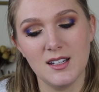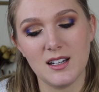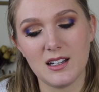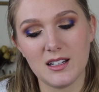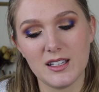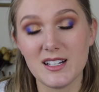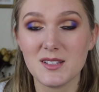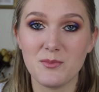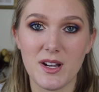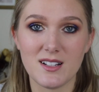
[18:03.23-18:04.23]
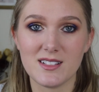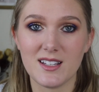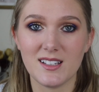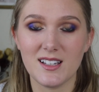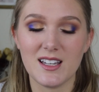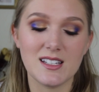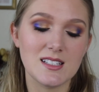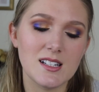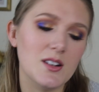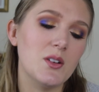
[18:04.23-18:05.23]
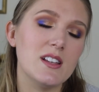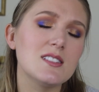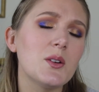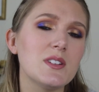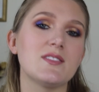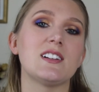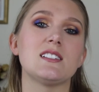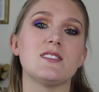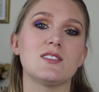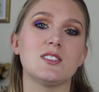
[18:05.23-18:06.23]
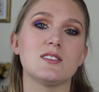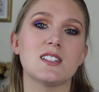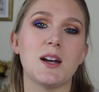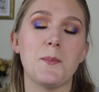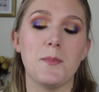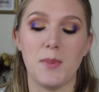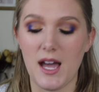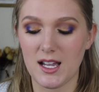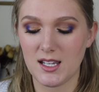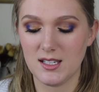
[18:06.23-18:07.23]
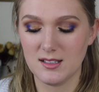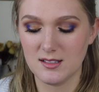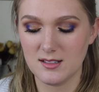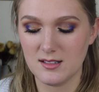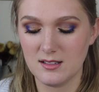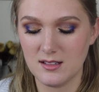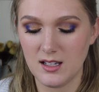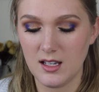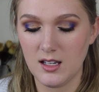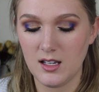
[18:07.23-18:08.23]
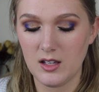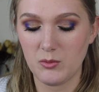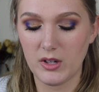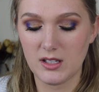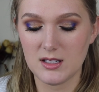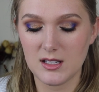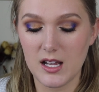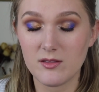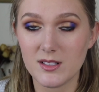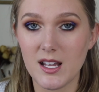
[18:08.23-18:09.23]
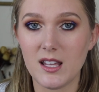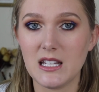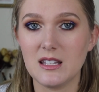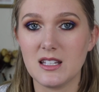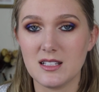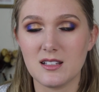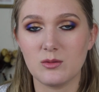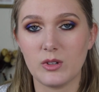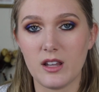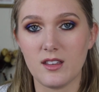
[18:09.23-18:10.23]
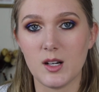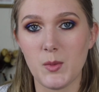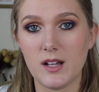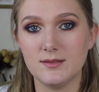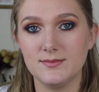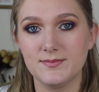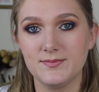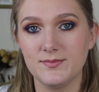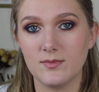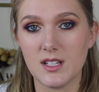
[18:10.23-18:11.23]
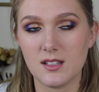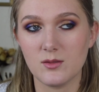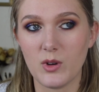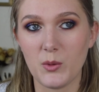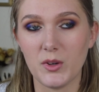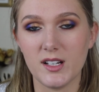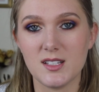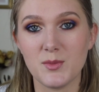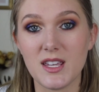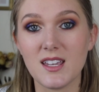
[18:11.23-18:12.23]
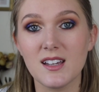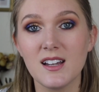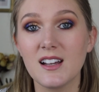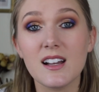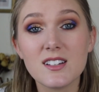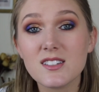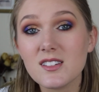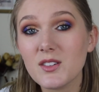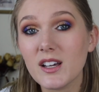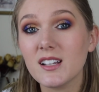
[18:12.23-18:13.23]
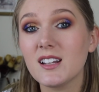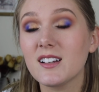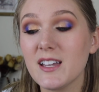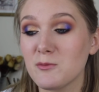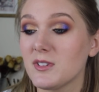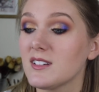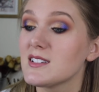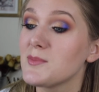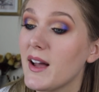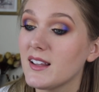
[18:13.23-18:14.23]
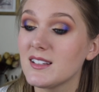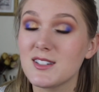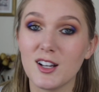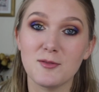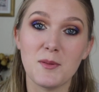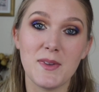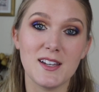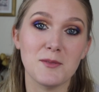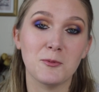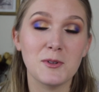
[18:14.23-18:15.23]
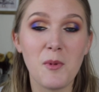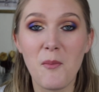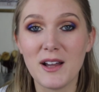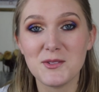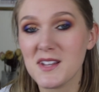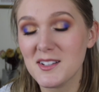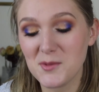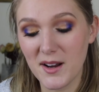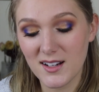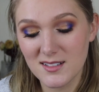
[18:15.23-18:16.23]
It is embarrassing, and it is always very difficult to come back. But every day this is what I thought about. This is where I wanted to be. I just didn't know how to get on camera and smile and talk about makeup when my mind was elsewhere.